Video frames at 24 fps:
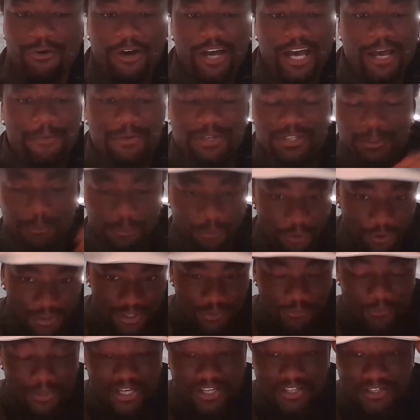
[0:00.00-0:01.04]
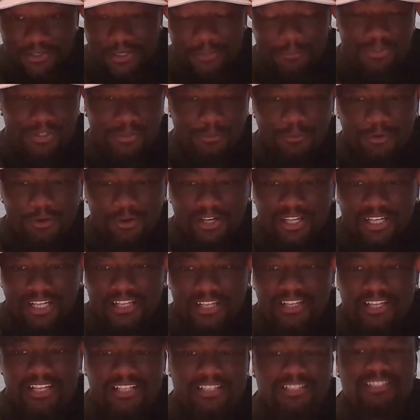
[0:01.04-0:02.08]
happy in the morning, waking her up in the morning,
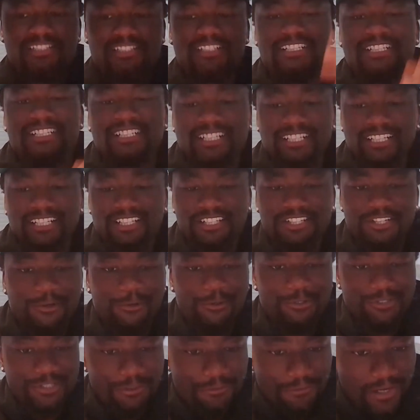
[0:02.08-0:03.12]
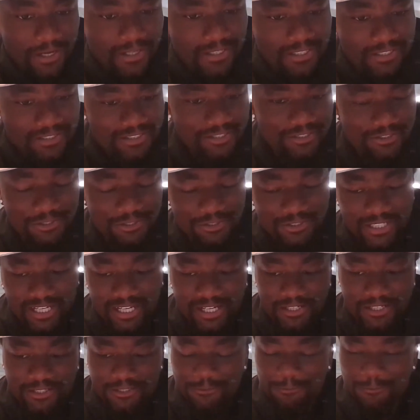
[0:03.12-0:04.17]
and then you know when she finally sees her
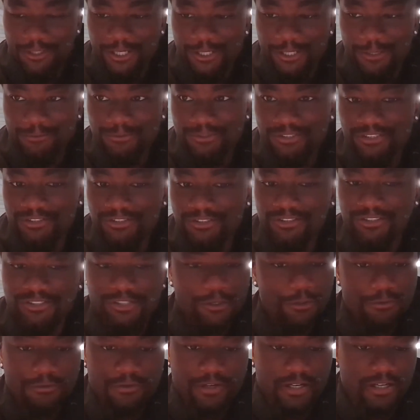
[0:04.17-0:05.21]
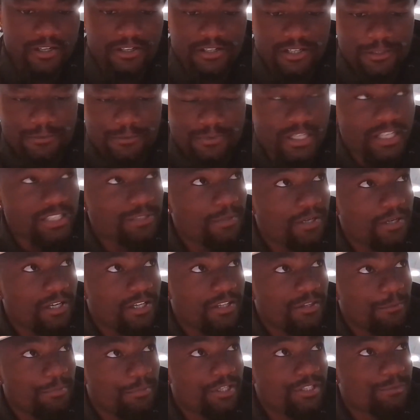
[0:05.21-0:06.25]
dad or her mom, she's so fired up, and that's
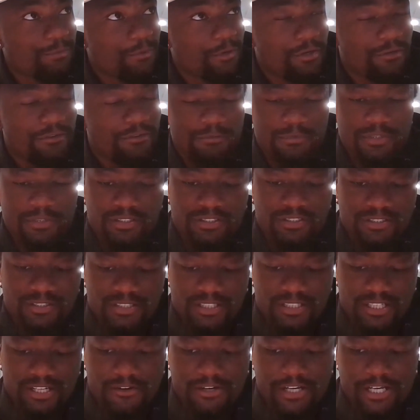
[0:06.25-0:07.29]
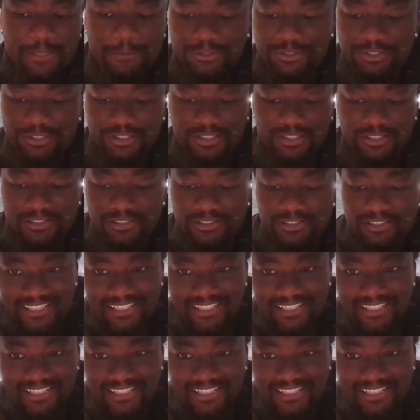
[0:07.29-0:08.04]
probably the best part for me, just seeing how happy she is.